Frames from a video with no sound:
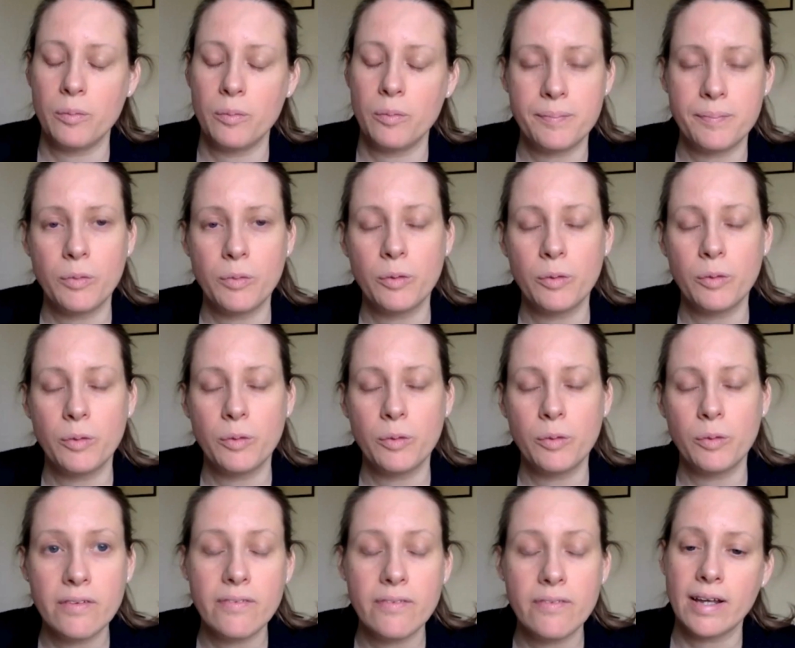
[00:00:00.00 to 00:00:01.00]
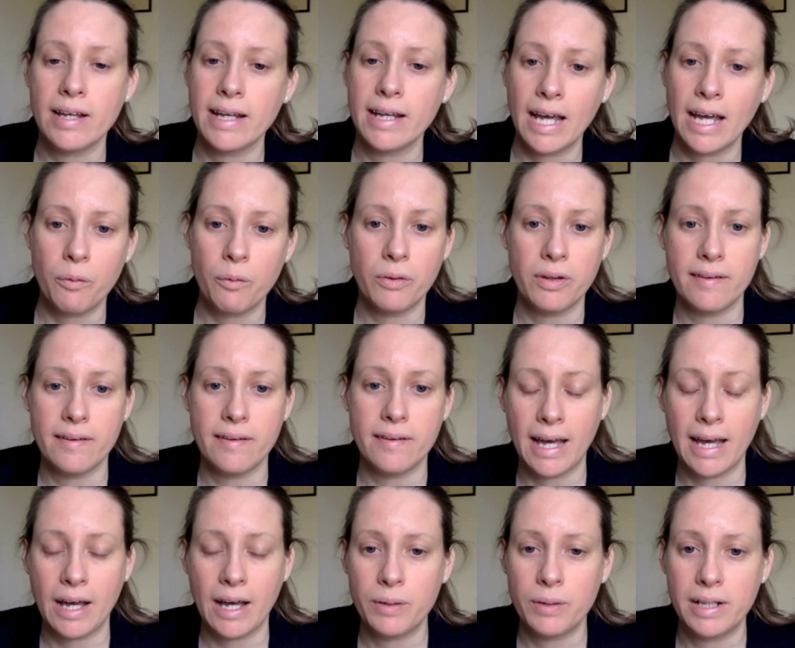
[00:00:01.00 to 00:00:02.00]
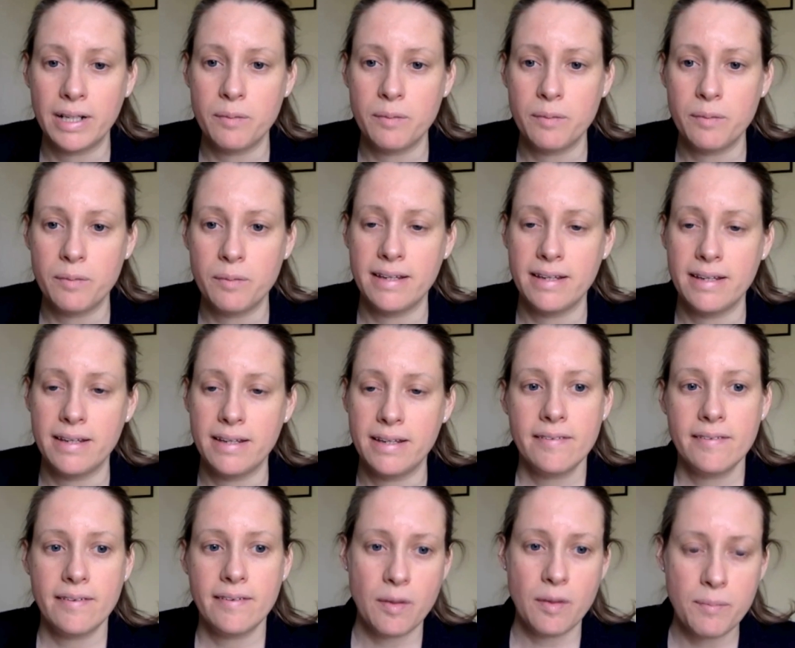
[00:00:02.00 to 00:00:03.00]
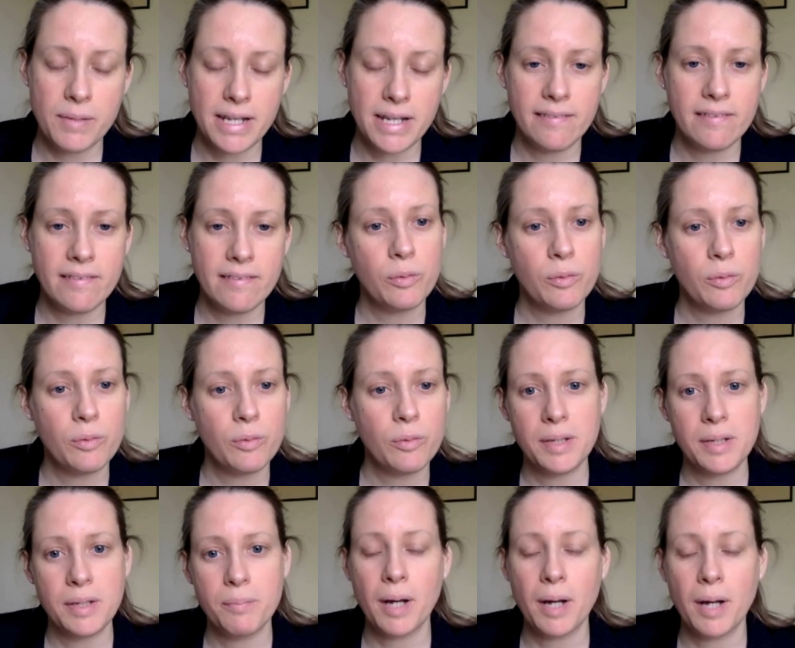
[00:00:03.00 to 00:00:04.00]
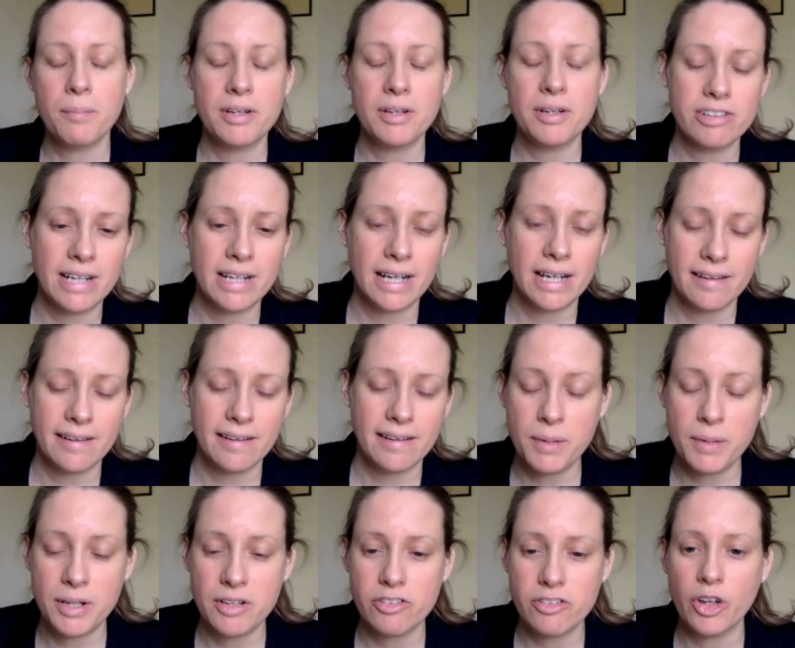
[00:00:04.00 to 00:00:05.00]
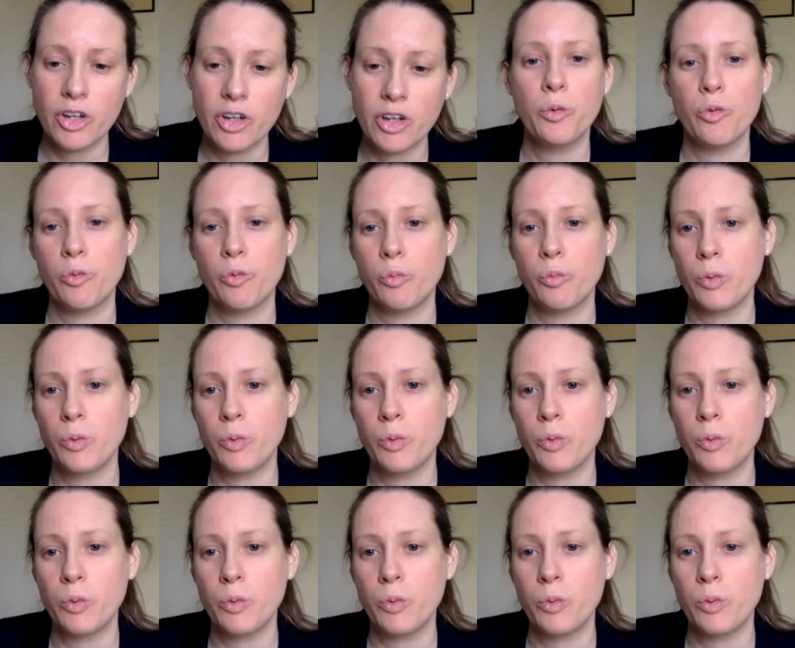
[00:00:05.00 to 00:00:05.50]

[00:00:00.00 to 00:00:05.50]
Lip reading: will be used, and how will it be disseminated? Will it be published in academic journals?